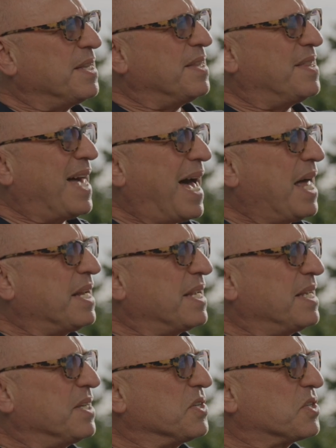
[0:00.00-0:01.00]
that
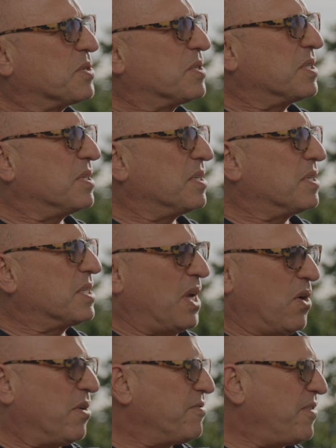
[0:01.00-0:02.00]
is
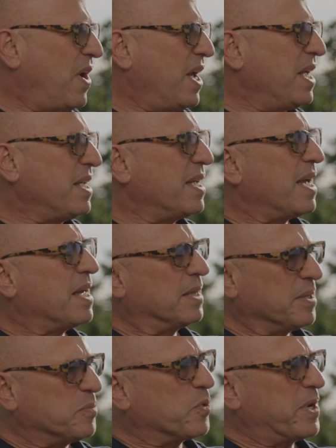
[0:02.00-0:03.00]
terrifying and
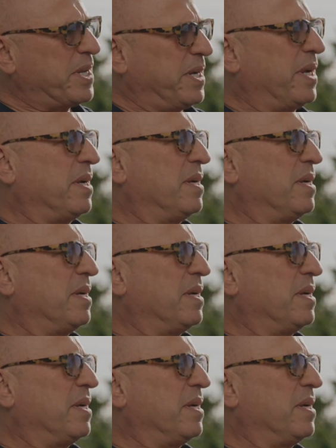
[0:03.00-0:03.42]
liberating